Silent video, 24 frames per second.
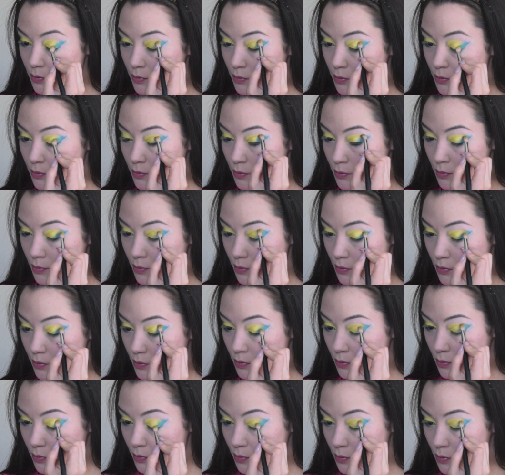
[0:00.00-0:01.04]

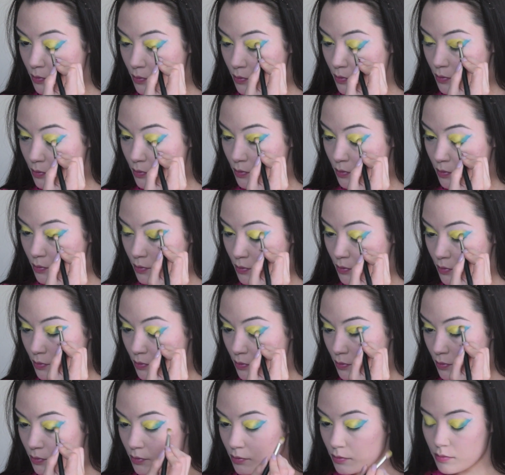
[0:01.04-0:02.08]

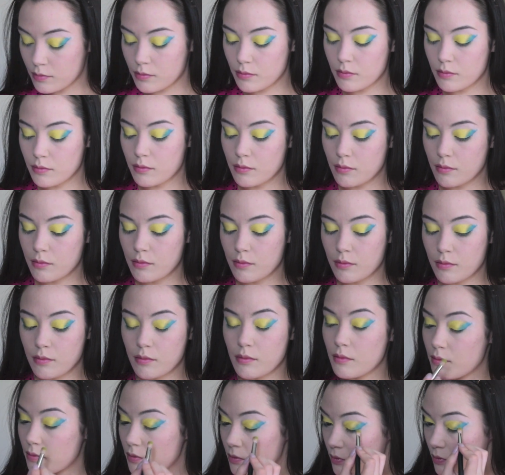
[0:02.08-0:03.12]

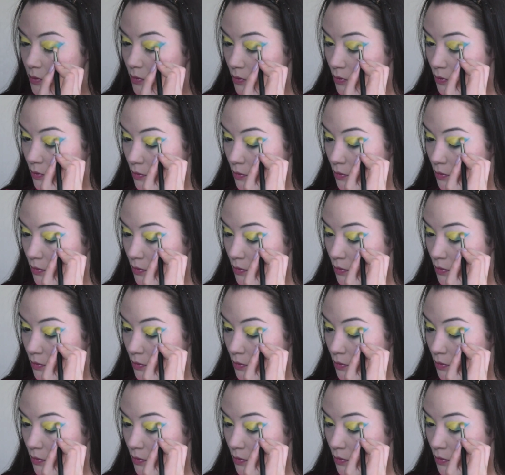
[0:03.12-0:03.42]
(silence)